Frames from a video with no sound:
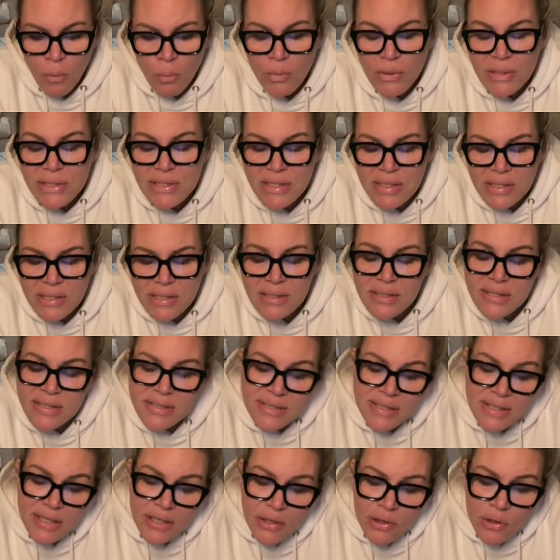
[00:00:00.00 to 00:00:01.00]
We didn't
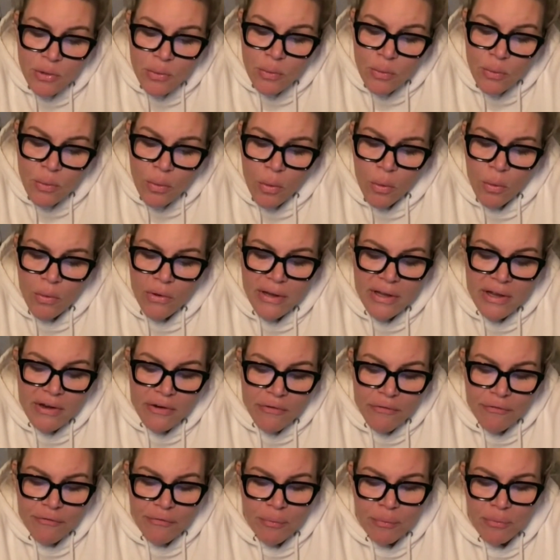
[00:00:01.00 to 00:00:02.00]
see you or
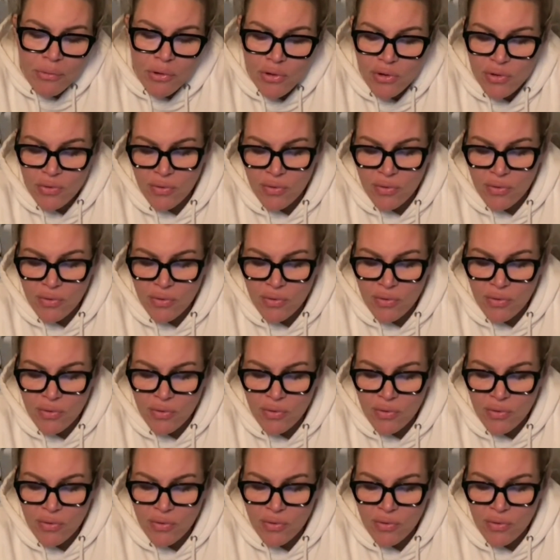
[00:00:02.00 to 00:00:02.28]
hear from you,